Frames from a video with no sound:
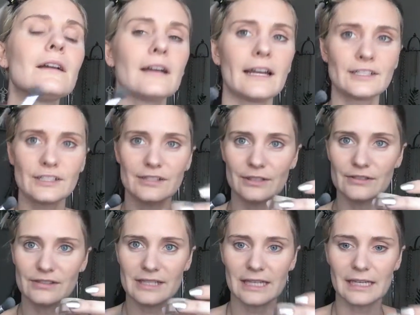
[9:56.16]
I just
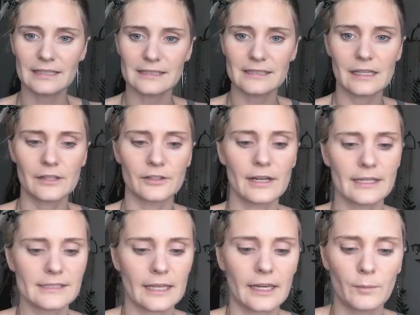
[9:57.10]
use this under eye
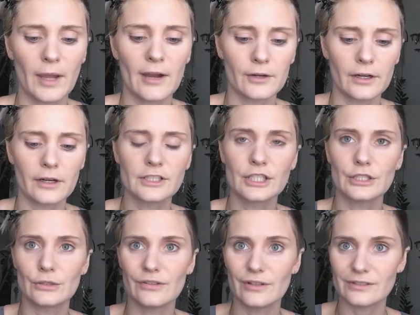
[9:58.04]
setting powder to
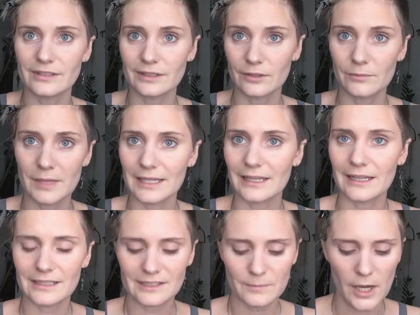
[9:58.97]
do those little
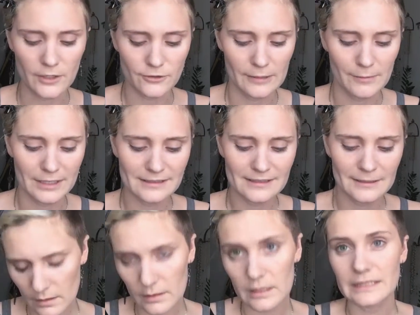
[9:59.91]
mini spot treatments.
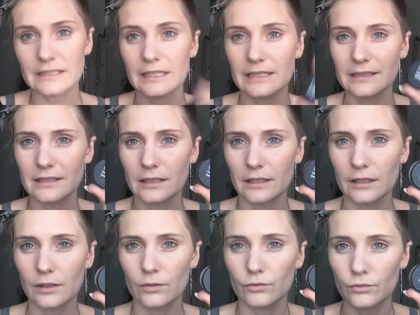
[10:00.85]
This is
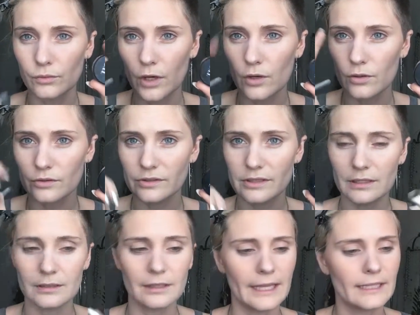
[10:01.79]
the rose
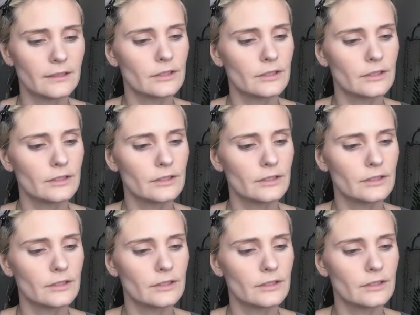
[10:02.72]
light